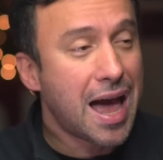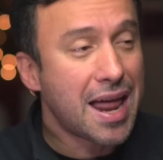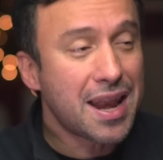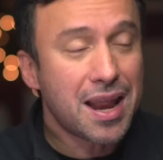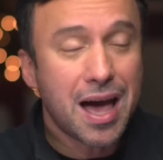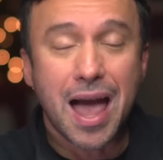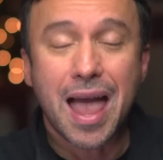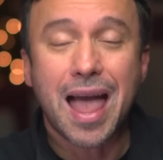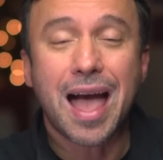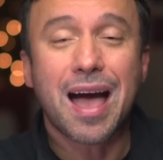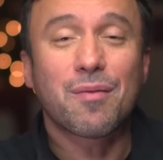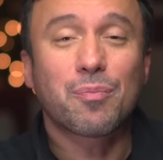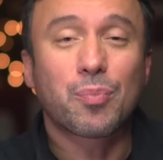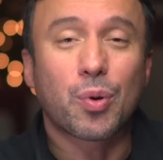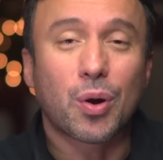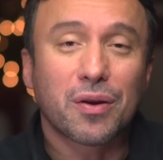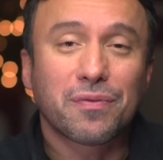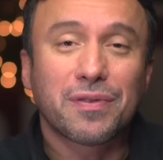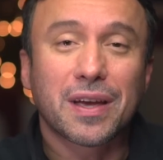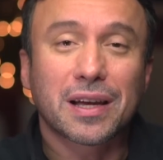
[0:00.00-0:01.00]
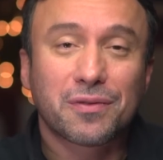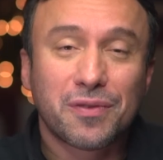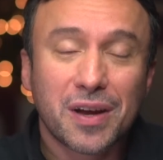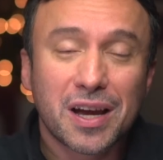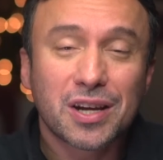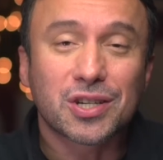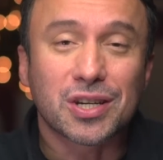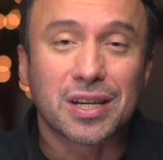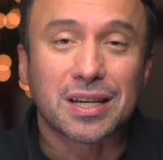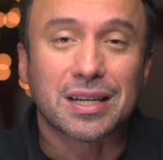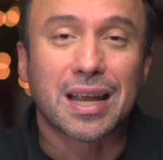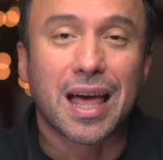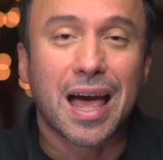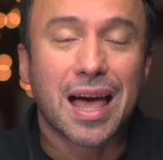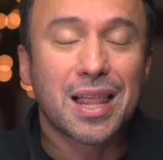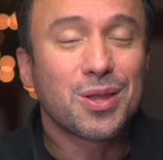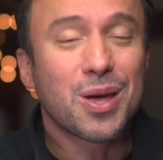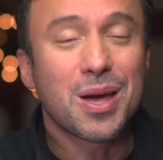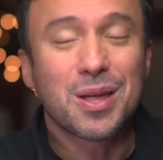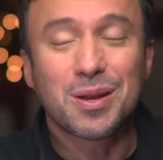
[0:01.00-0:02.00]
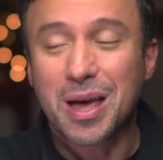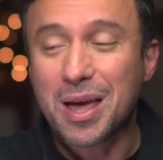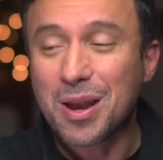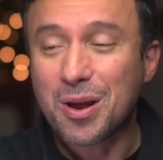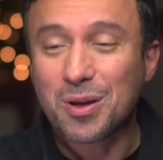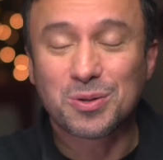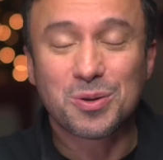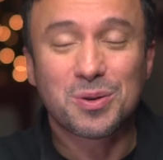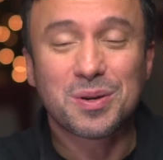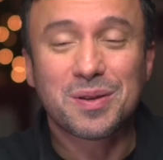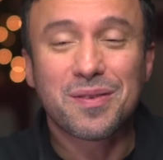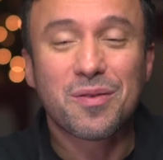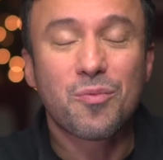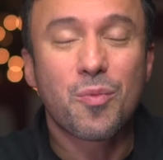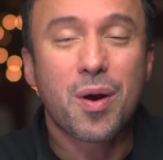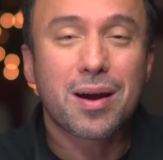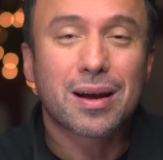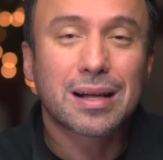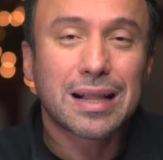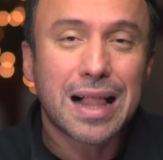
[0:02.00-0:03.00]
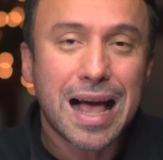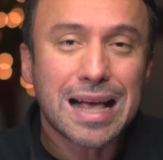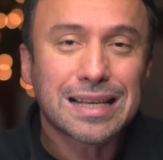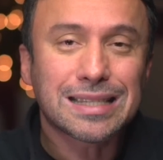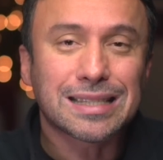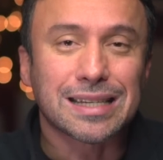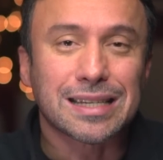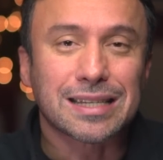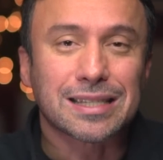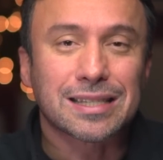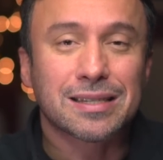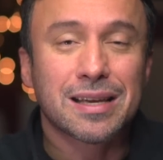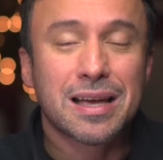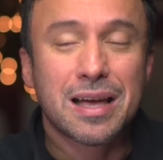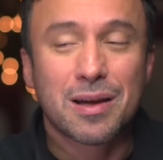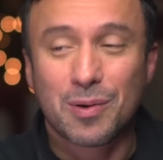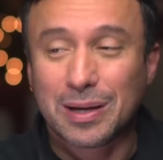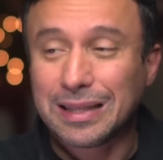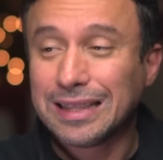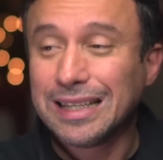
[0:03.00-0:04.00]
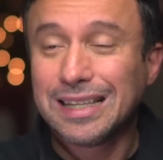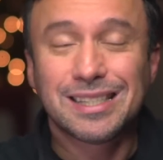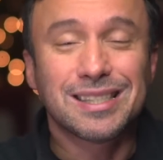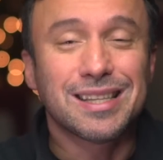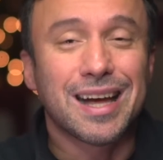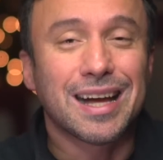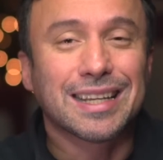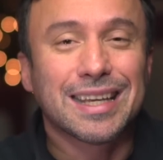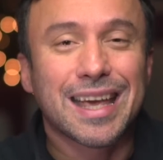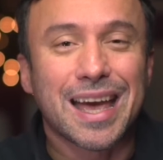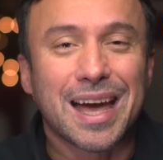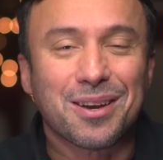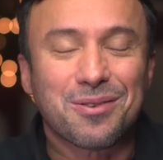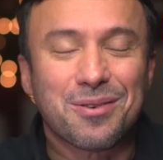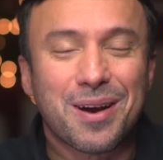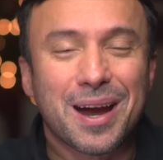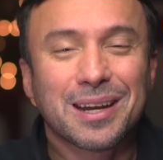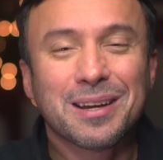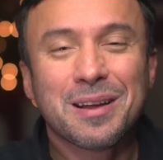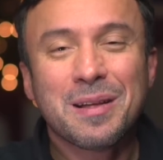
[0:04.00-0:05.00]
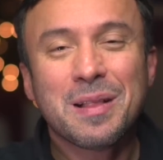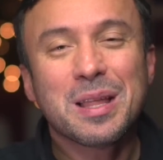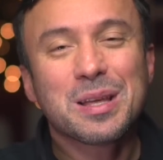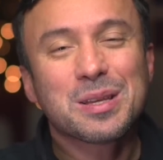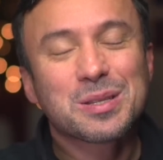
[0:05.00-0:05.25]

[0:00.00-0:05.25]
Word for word: and I have perfect vision, and that, and I don't don't even wear glasses, at least not yet, right?